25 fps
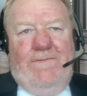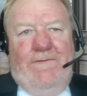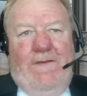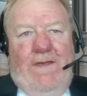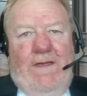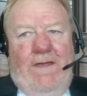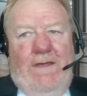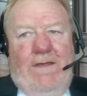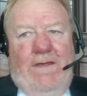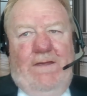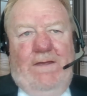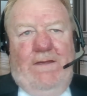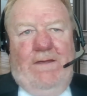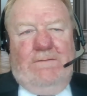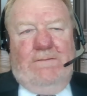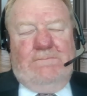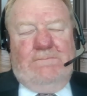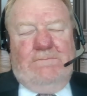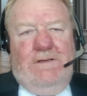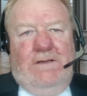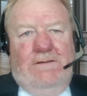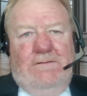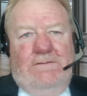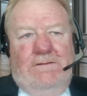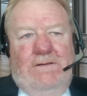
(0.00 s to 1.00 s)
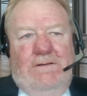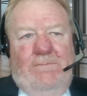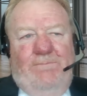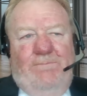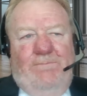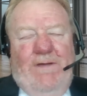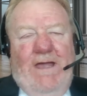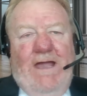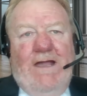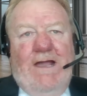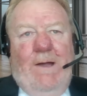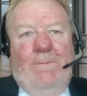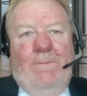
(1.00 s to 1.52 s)
a
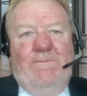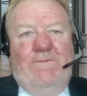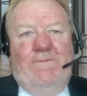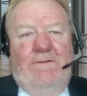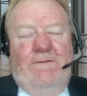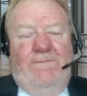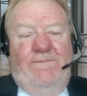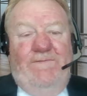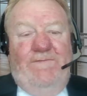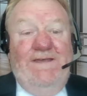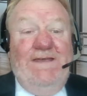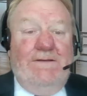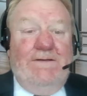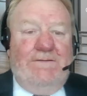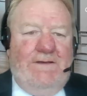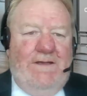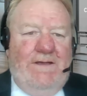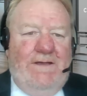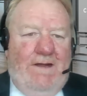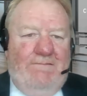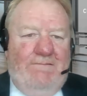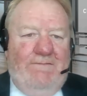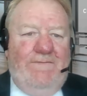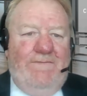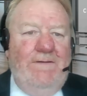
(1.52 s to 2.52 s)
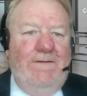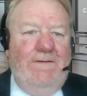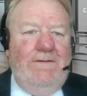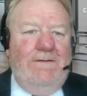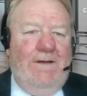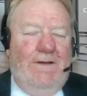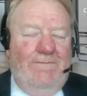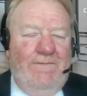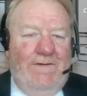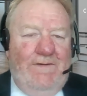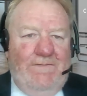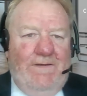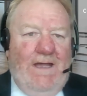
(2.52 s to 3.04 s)
backup to the fiat currency,
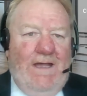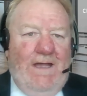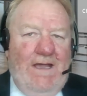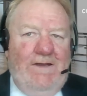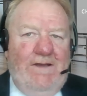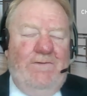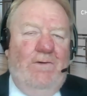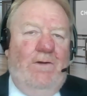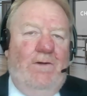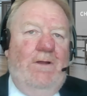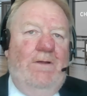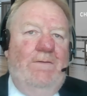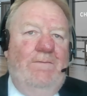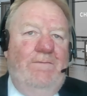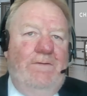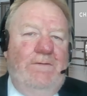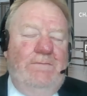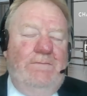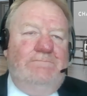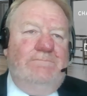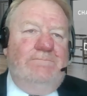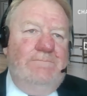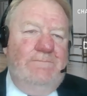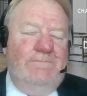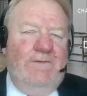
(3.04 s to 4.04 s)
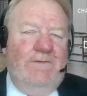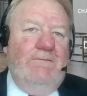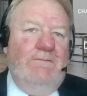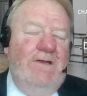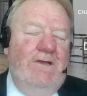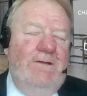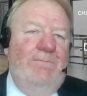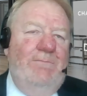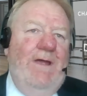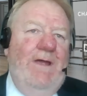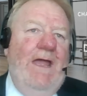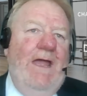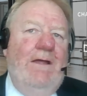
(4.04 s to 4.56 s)
you know, the A dollar, the
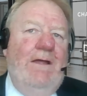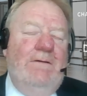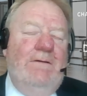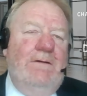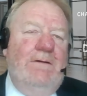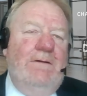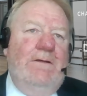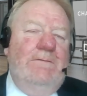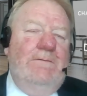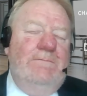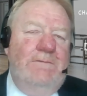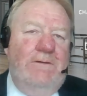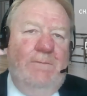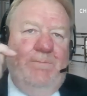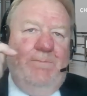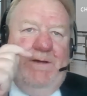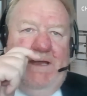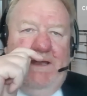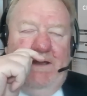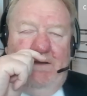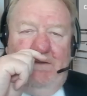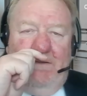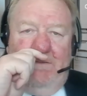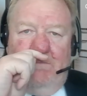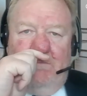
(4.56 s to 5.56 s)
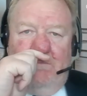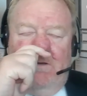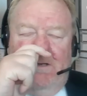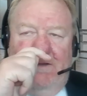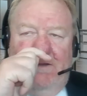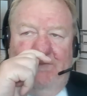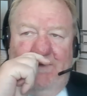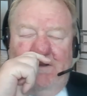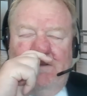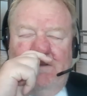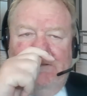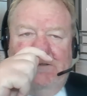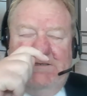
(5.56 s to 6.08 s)
greenback, the pound or
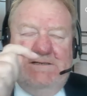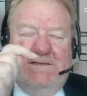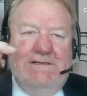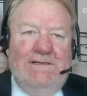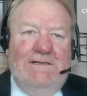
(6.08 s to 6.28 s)
whatever.